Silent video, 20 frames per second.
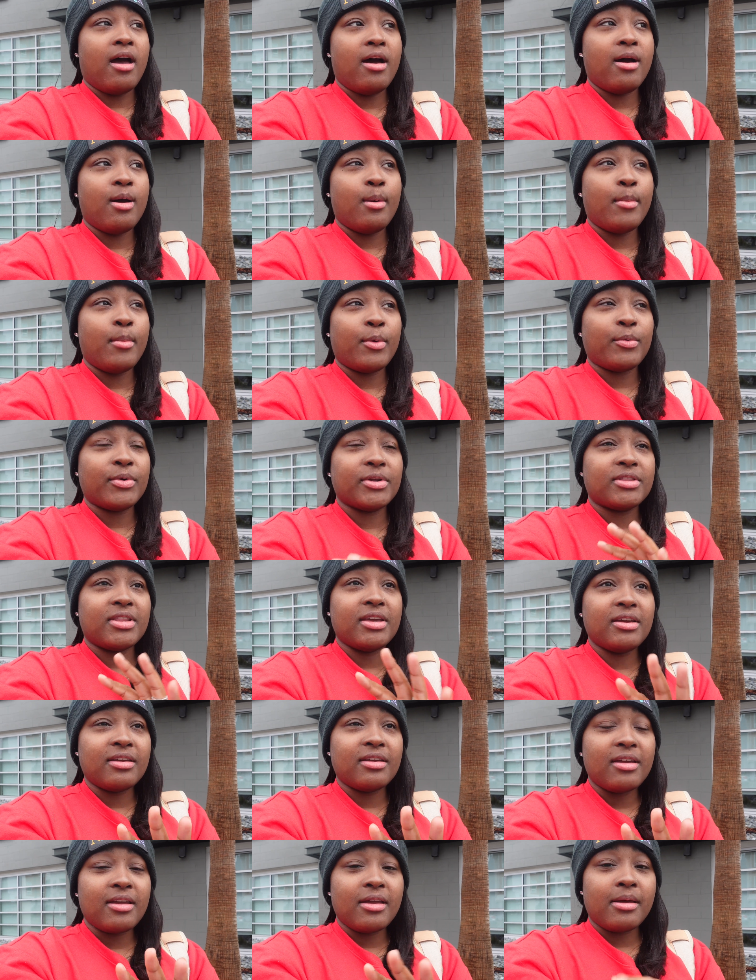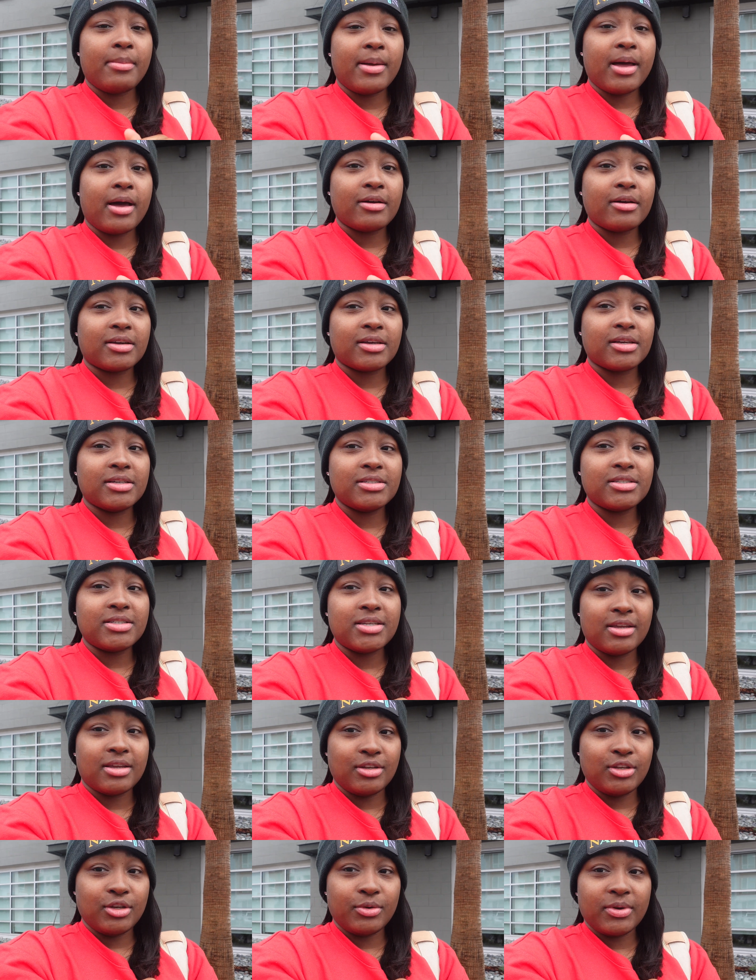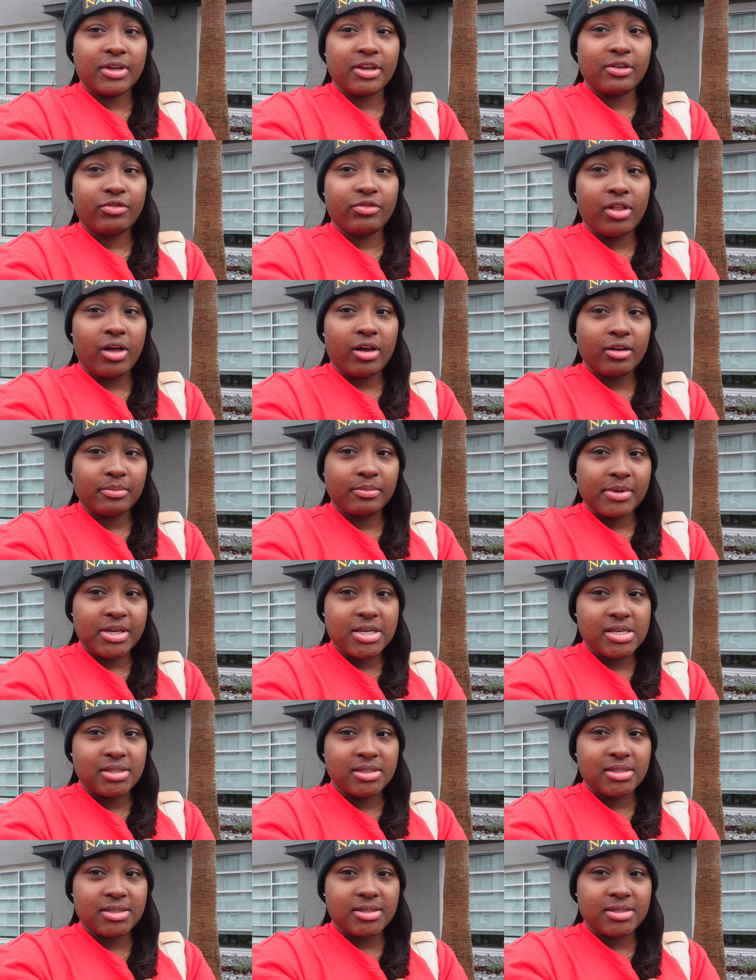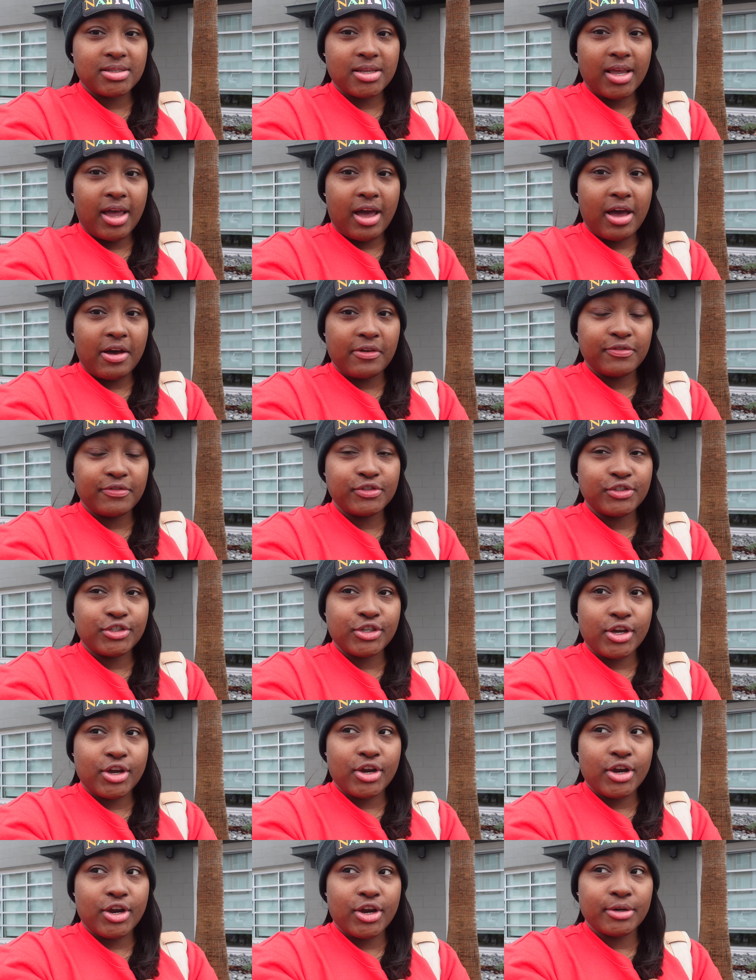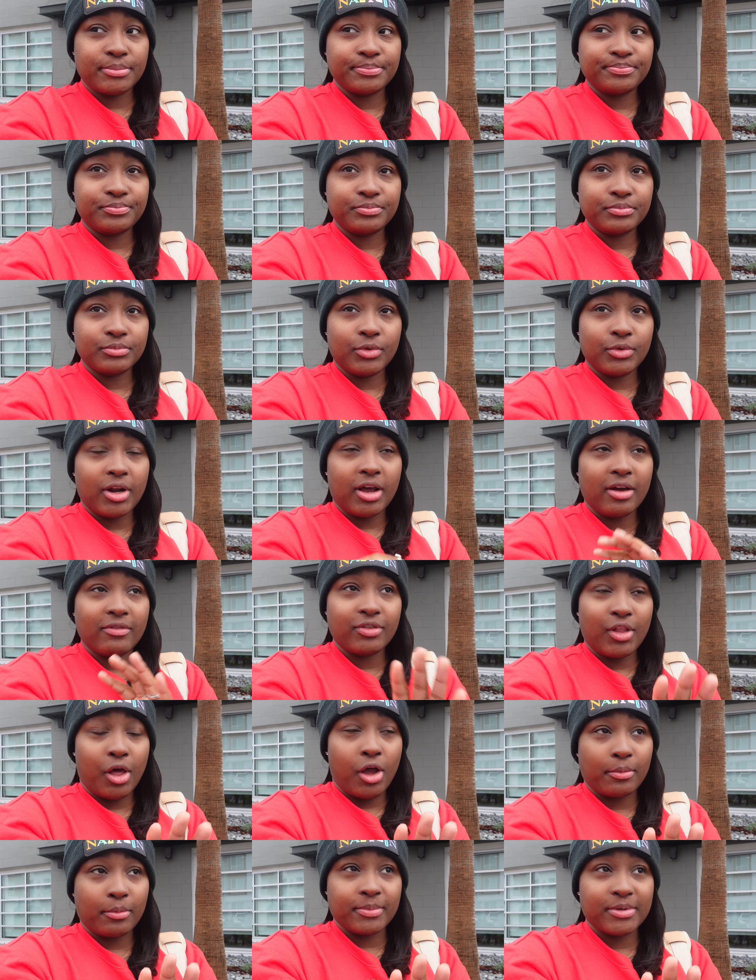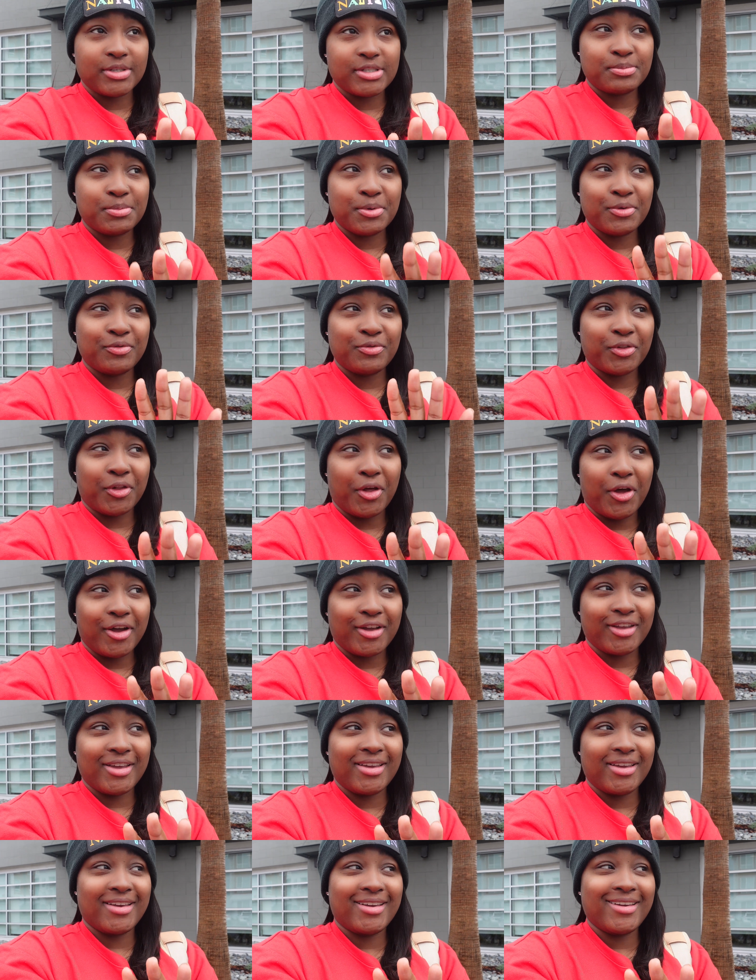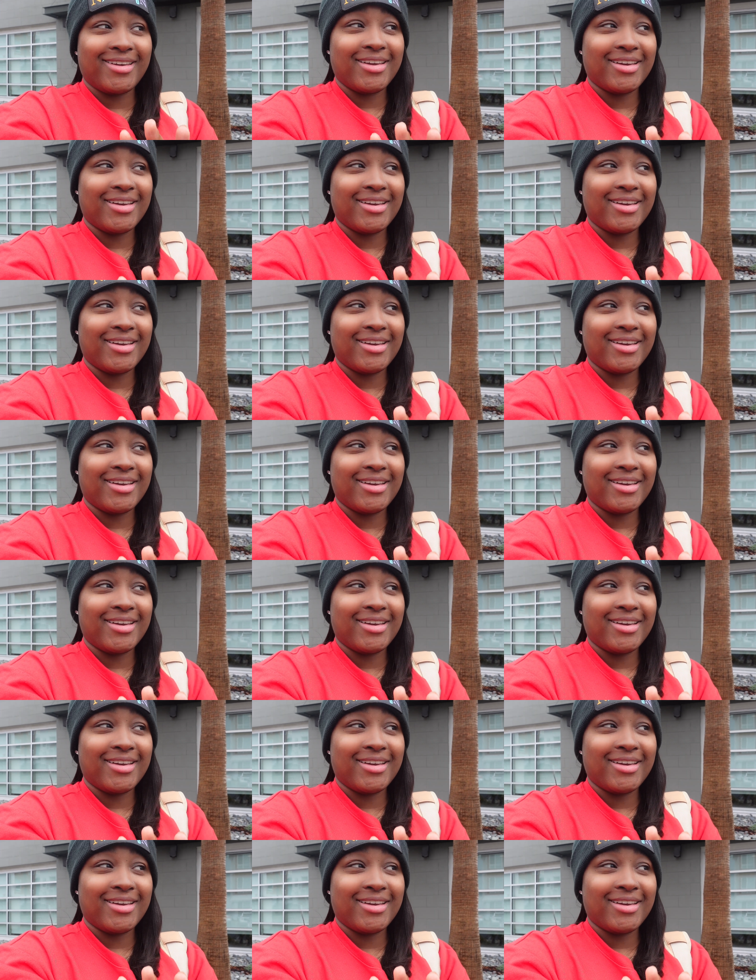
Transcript: Um, we're thinking about continuing Vlogmas after well not vlogmas but vlogging